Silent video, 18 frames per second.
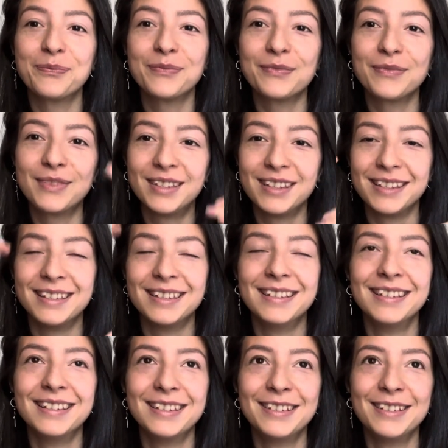
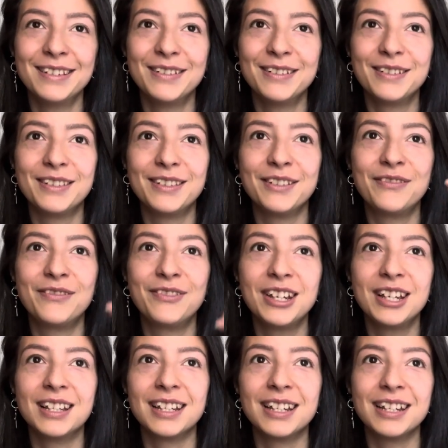the
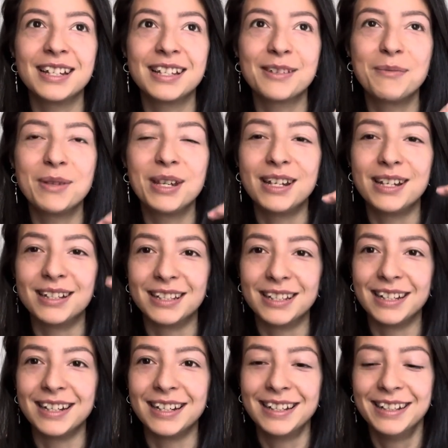feelings
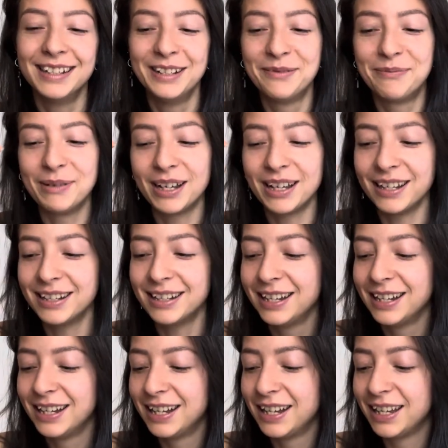immediately, but
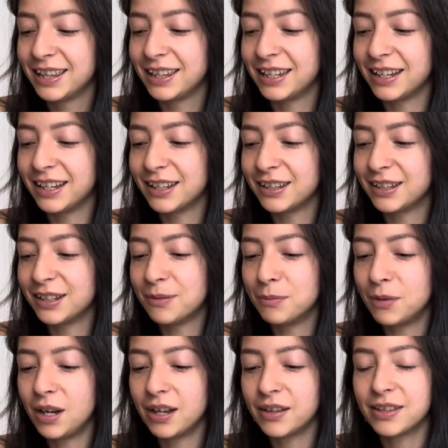the
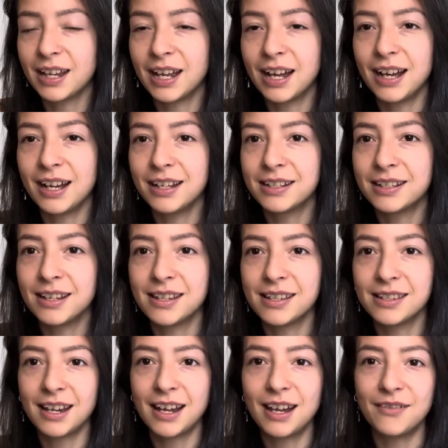moth, yeah, it
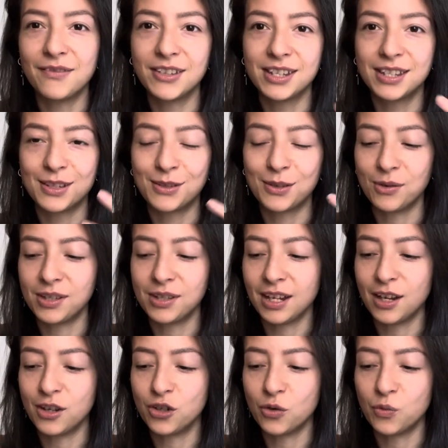does have this
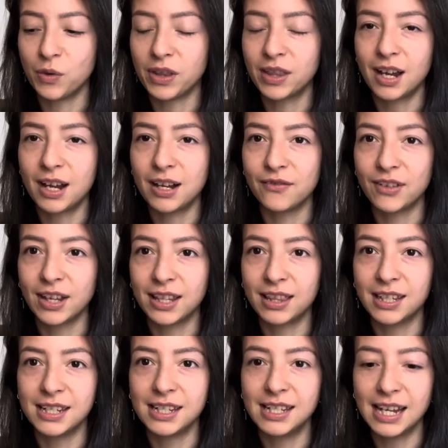association with kind of like
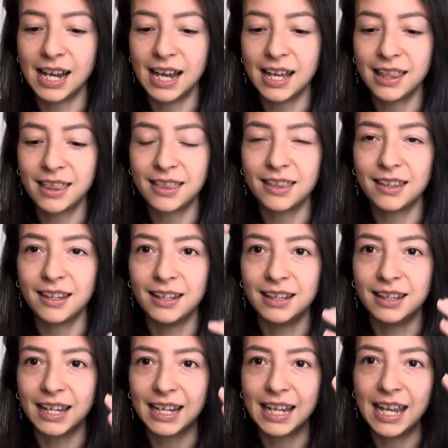the death
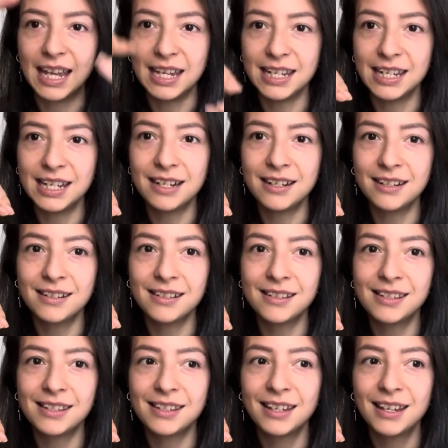and like
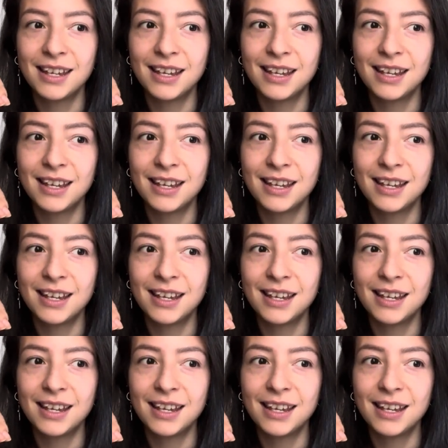endings,